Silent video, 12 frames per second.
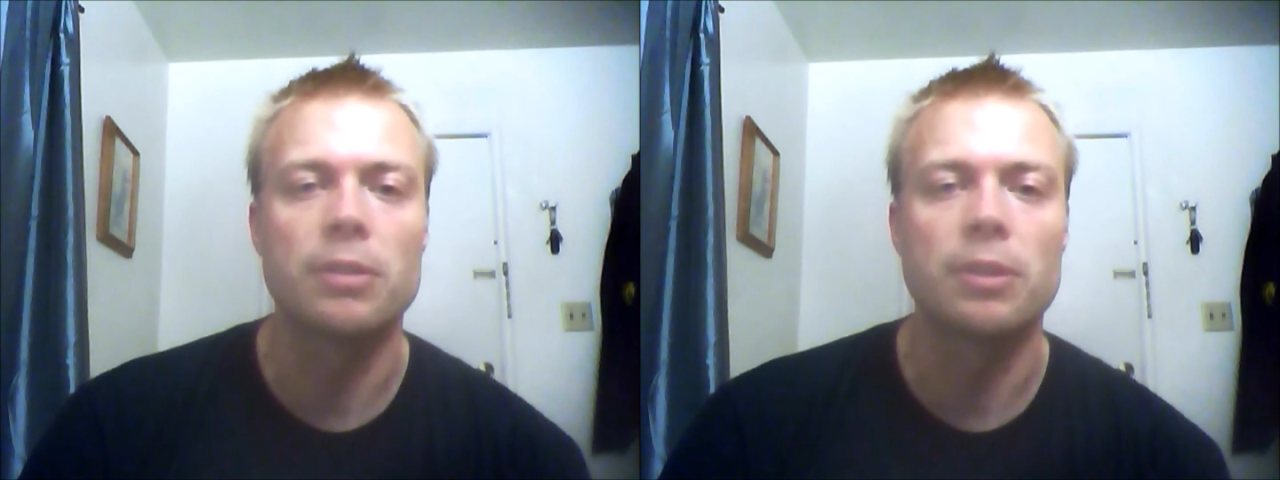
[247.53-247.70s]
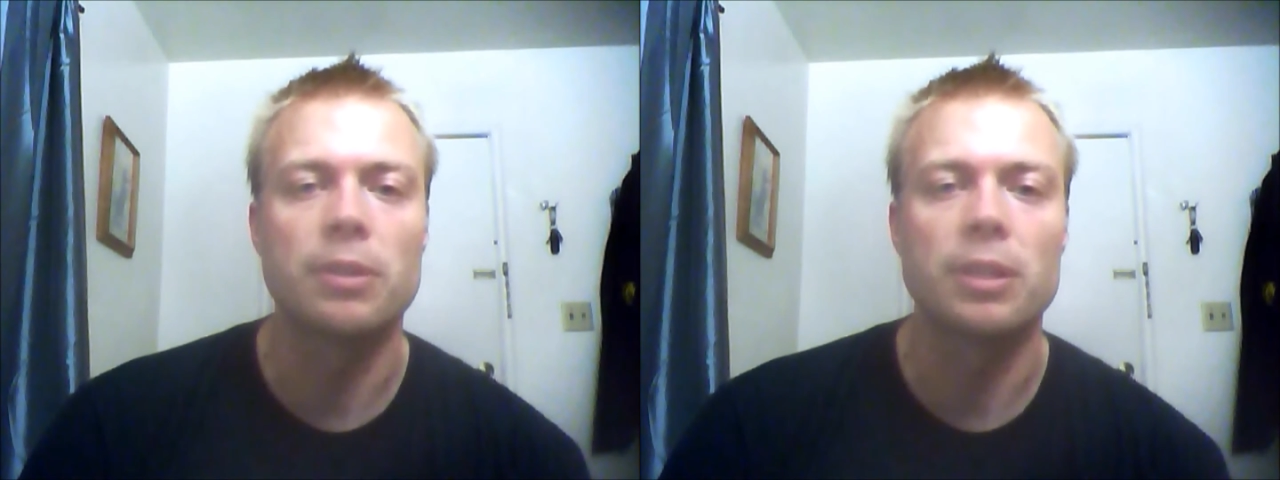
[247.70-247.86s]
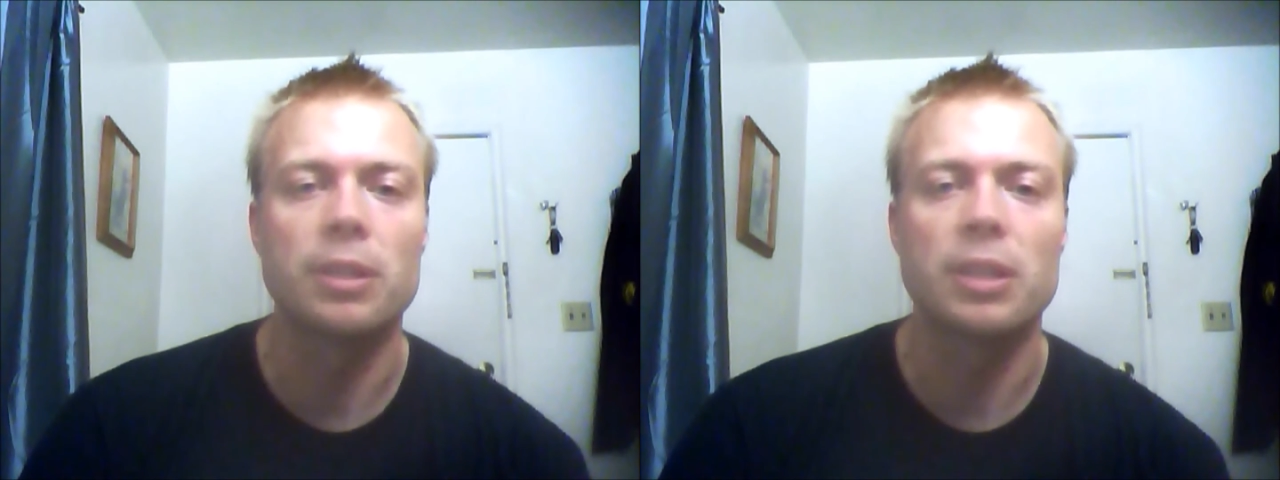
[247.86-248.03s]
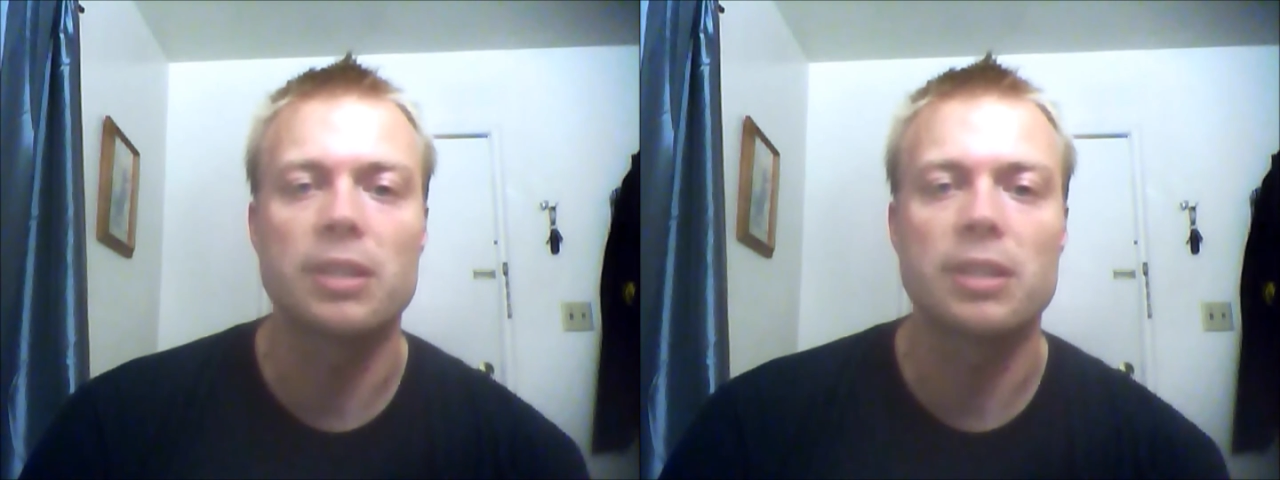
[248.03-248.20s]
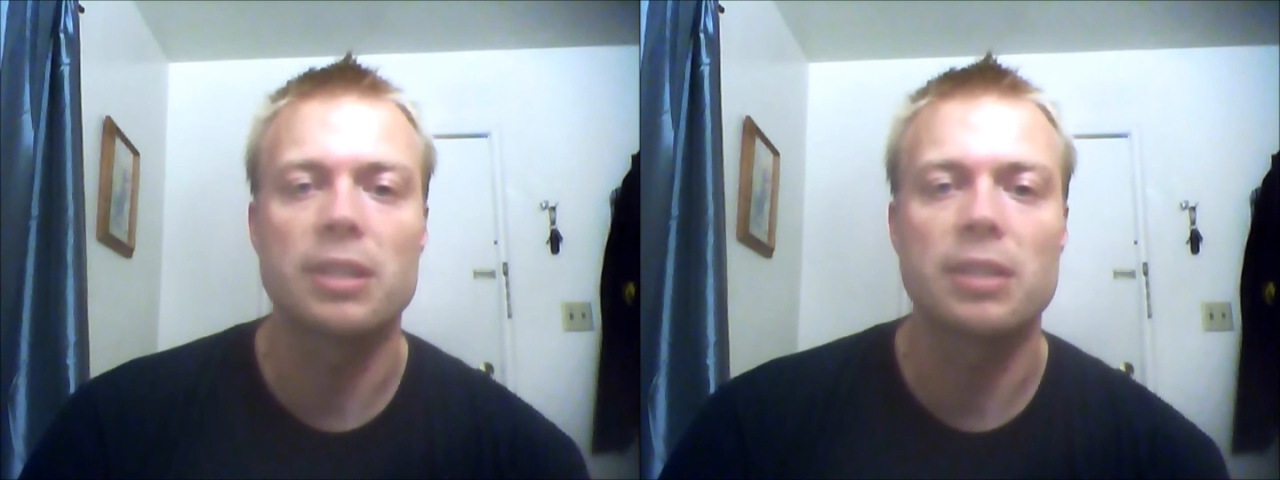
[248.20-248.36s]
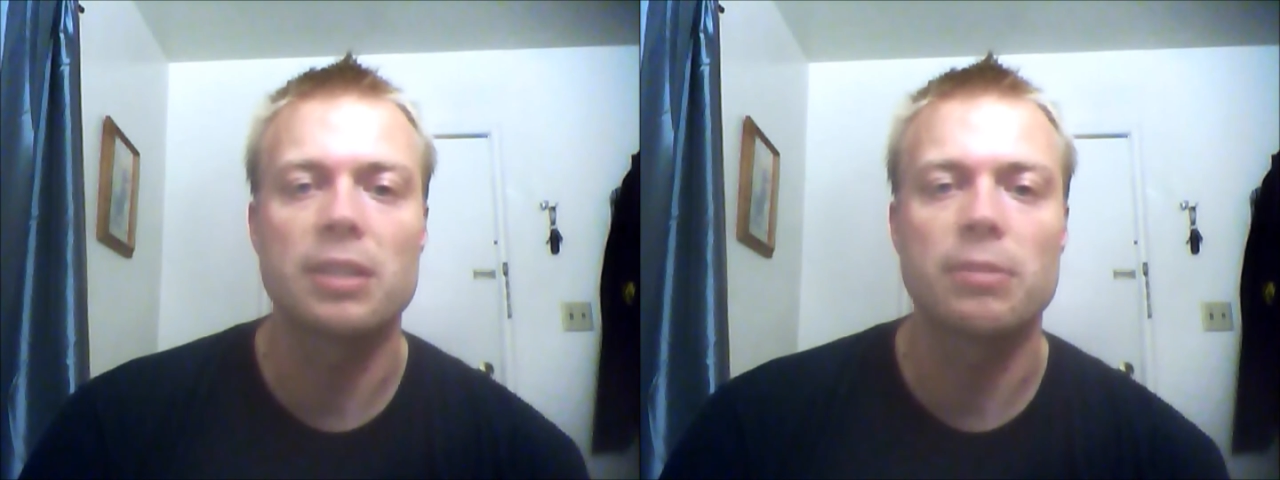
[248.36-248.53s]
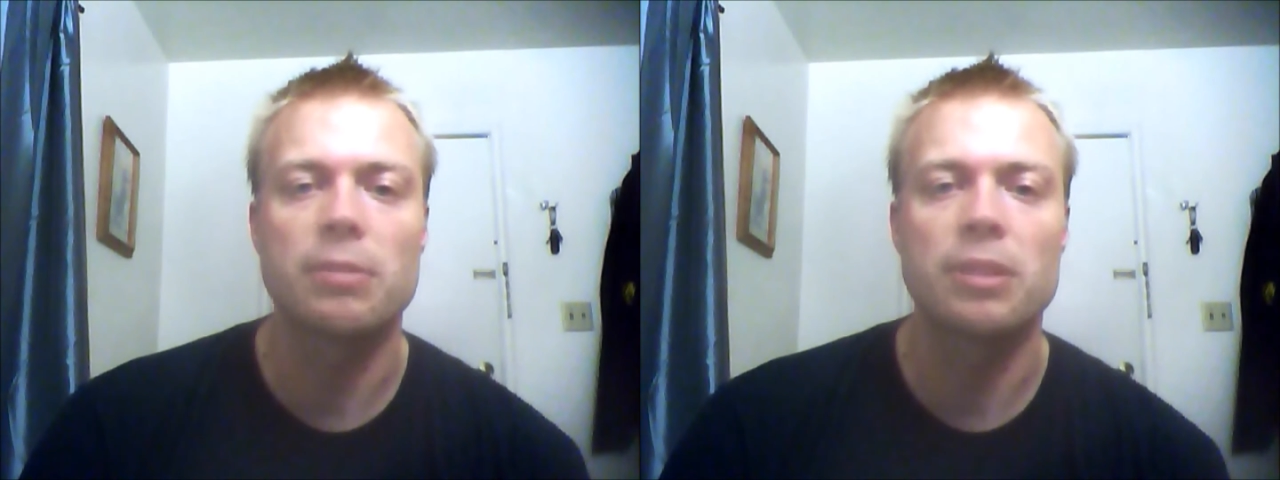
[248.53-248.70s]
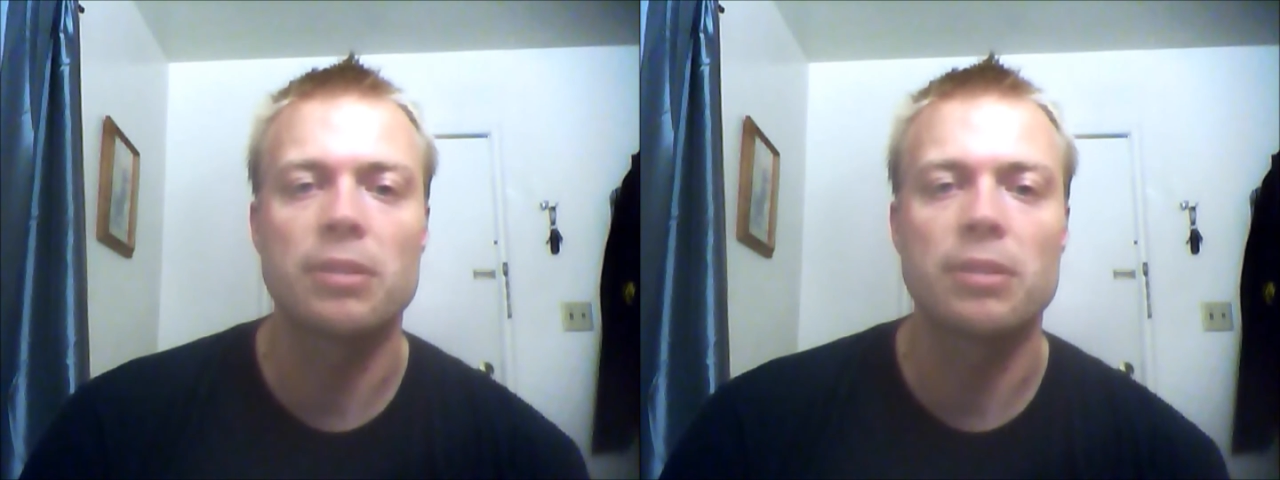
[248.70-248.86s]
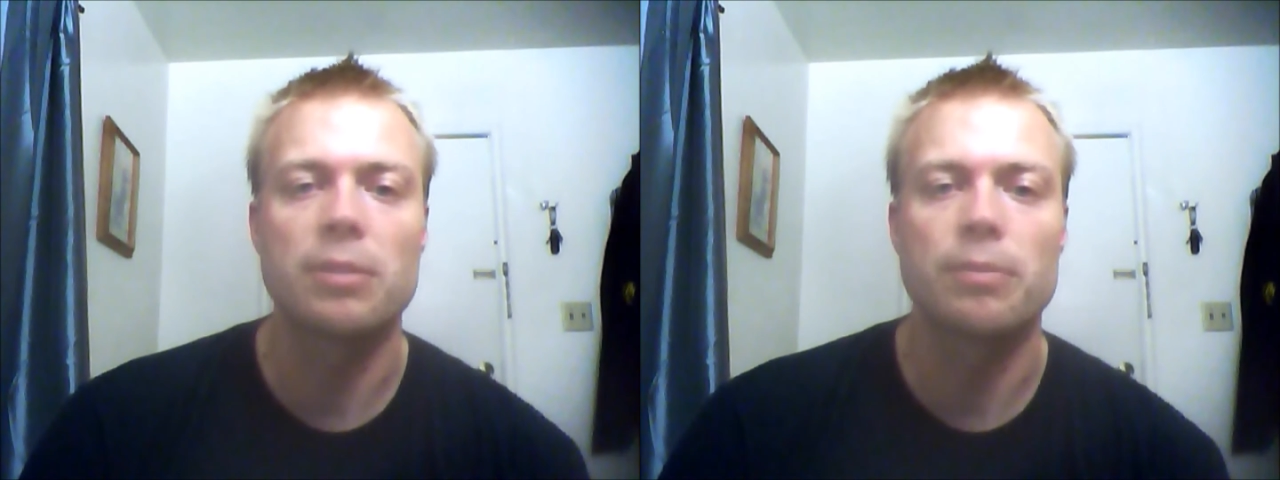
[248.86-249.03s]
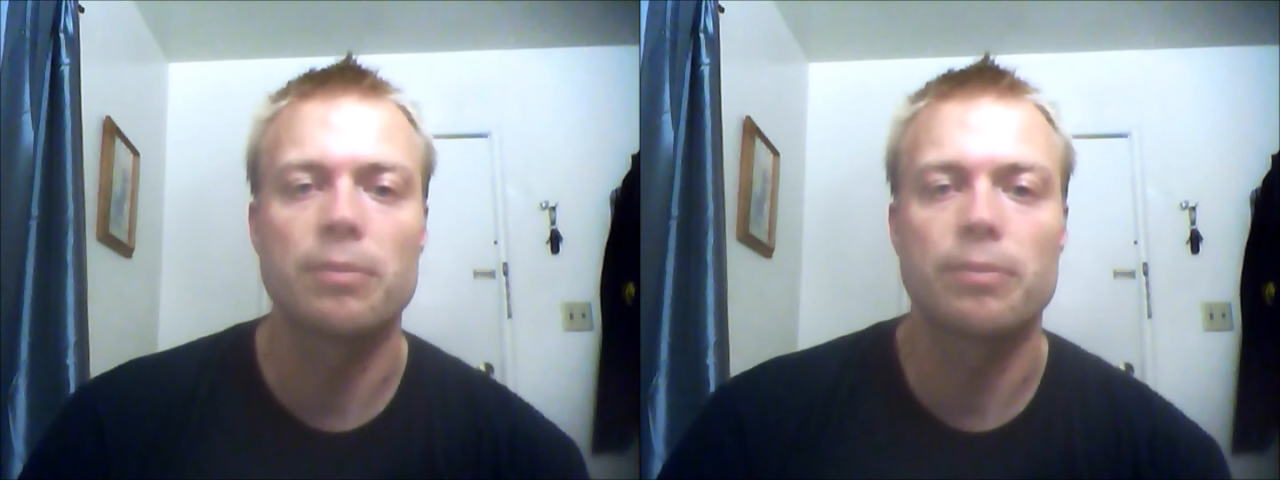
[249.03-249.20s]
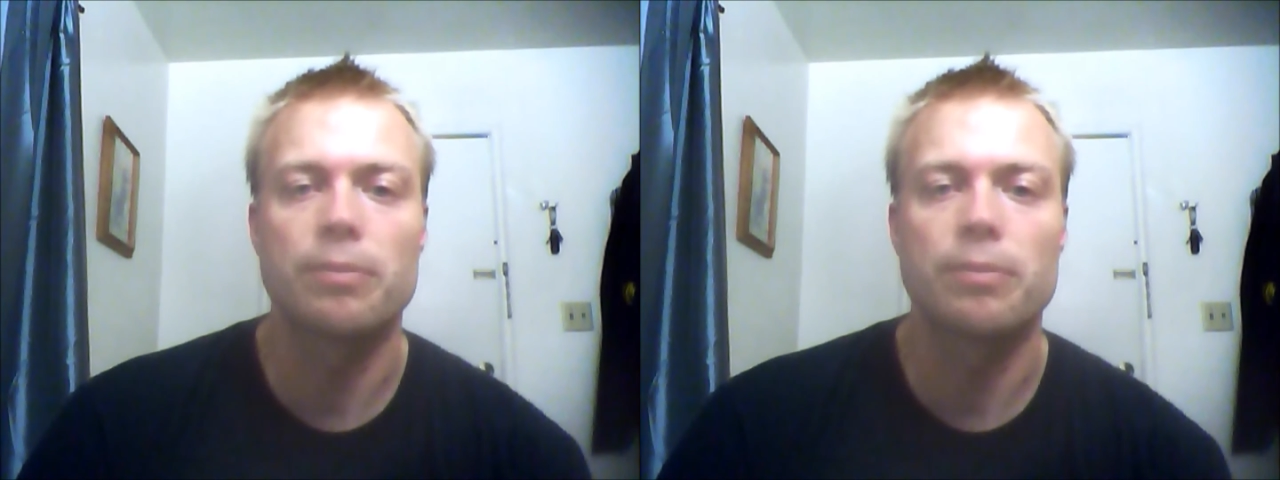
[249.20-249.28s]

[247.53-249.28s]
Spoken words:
Okay, and that's a way you can